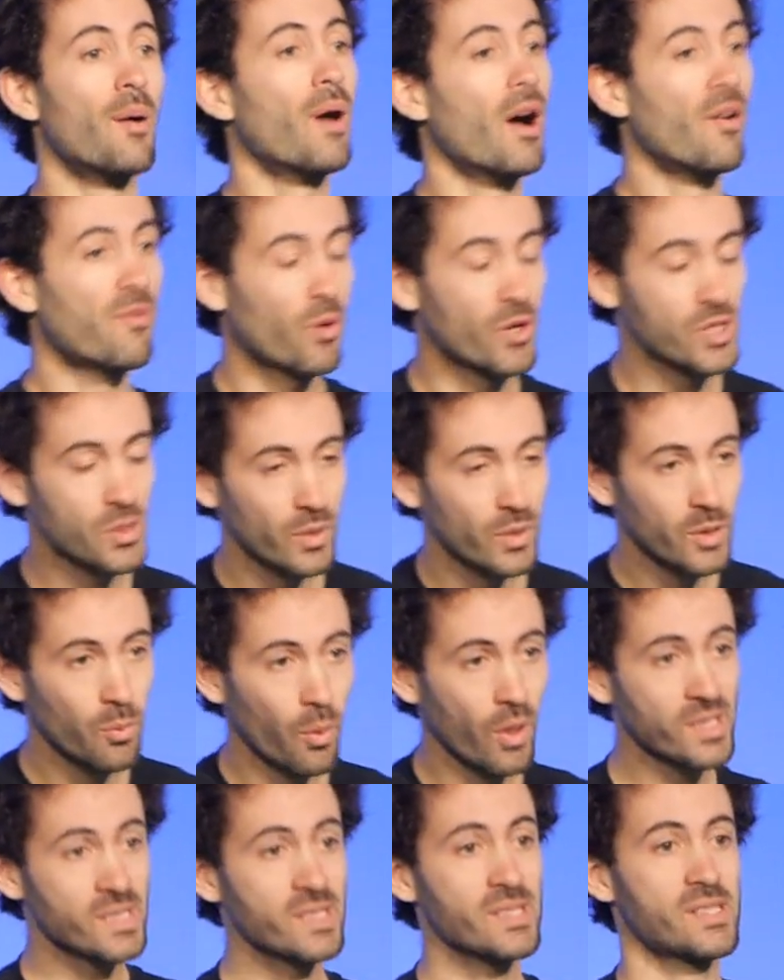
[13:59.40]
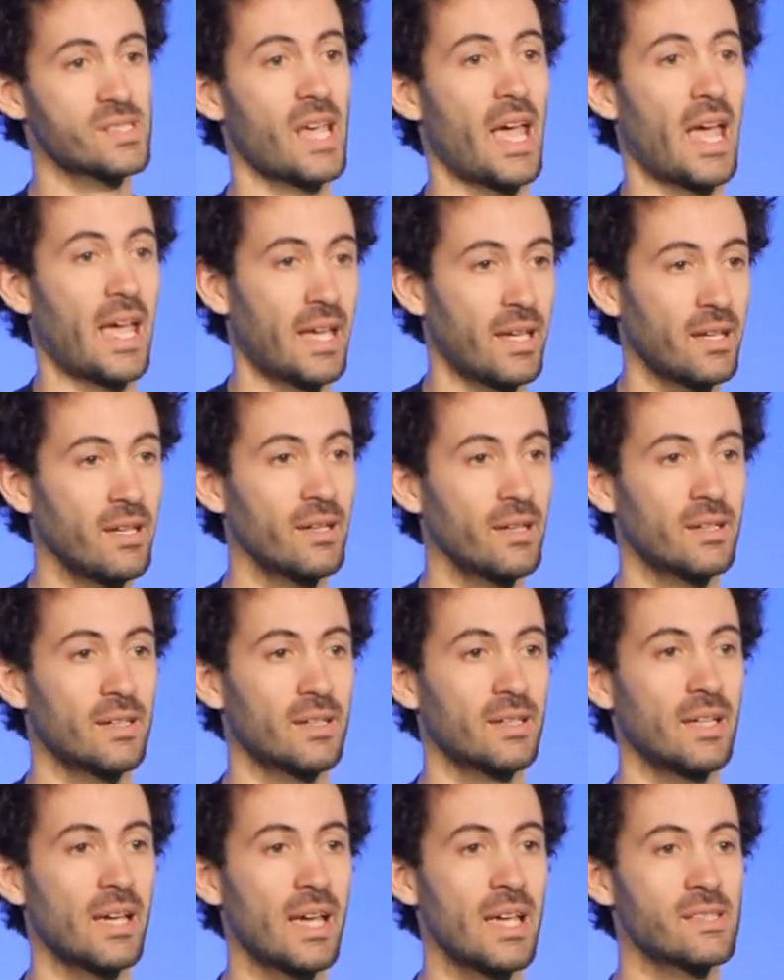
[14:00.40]
Of course, what he wasn't saying
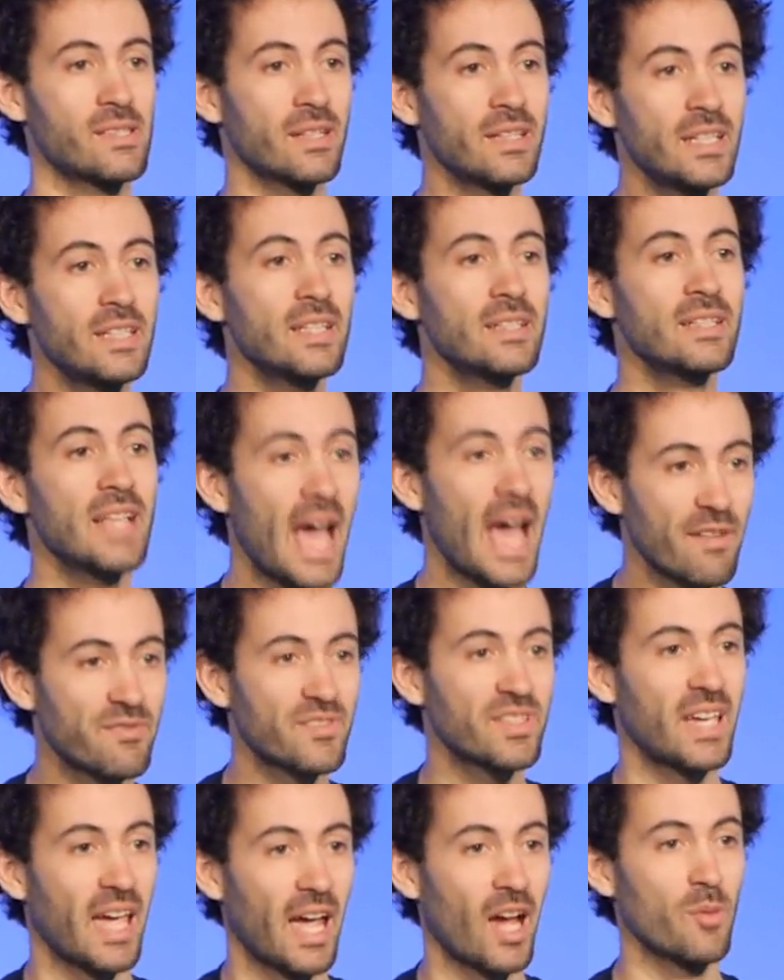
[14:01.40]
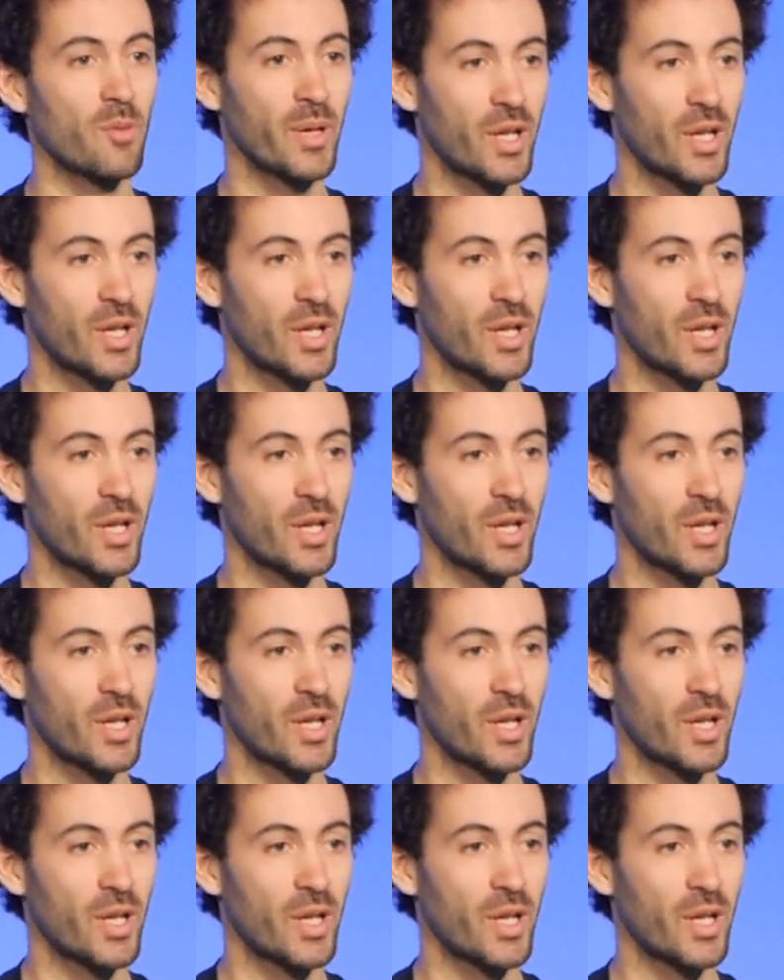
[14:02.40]
is that he didn't have to care